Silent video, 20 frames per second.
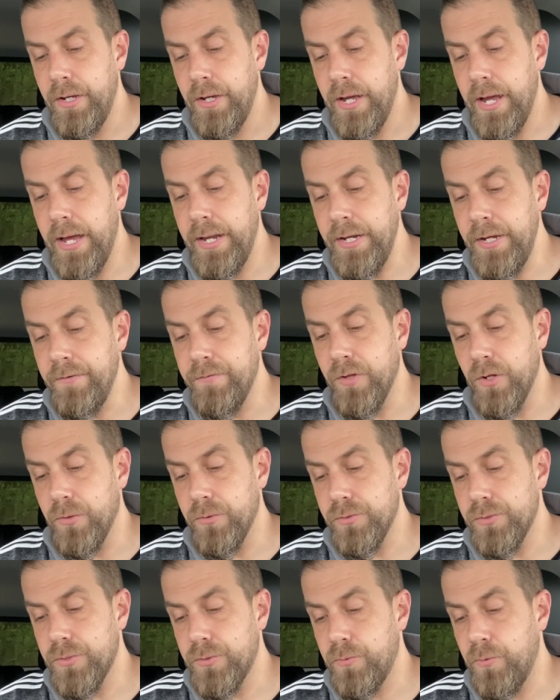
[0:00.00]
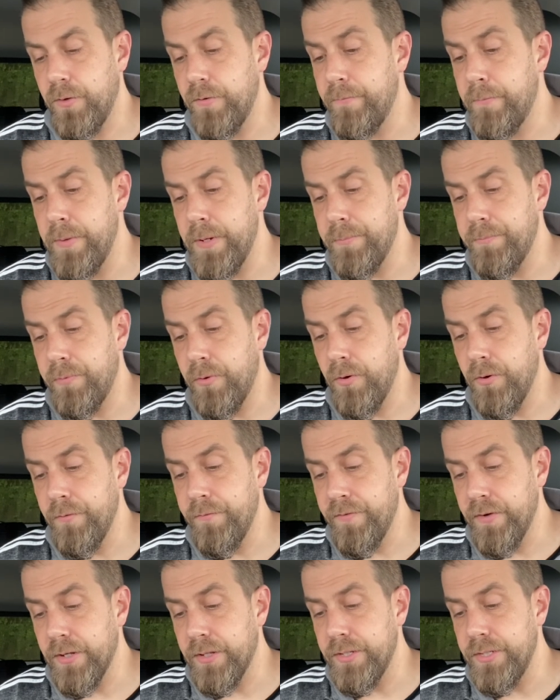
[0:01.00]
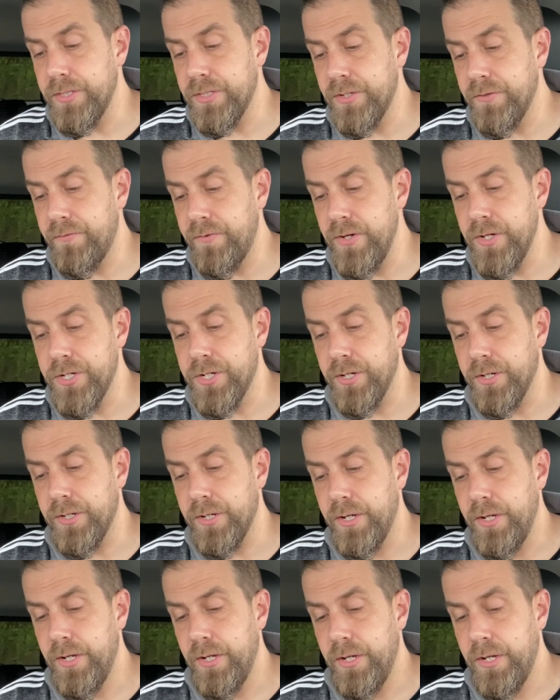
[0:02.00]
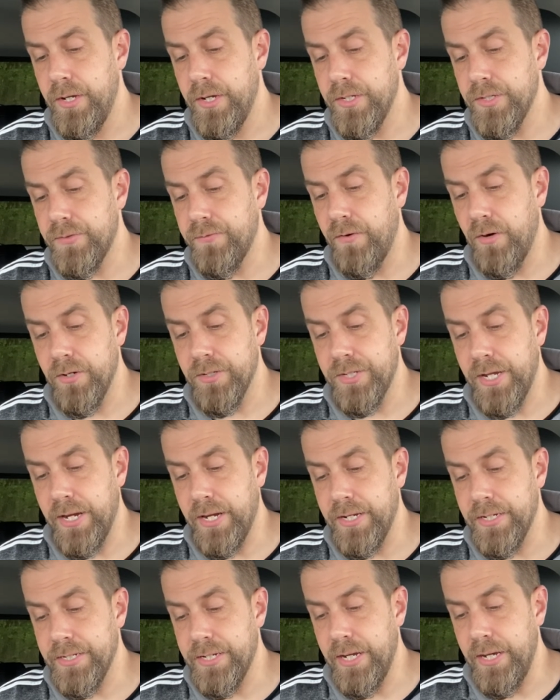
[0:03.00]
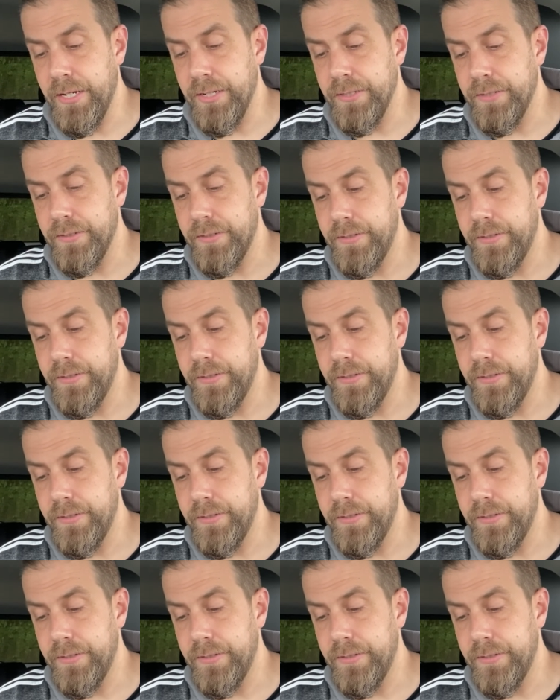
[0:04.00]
Any of those would have been perfectly sufficient, as far as I can tell.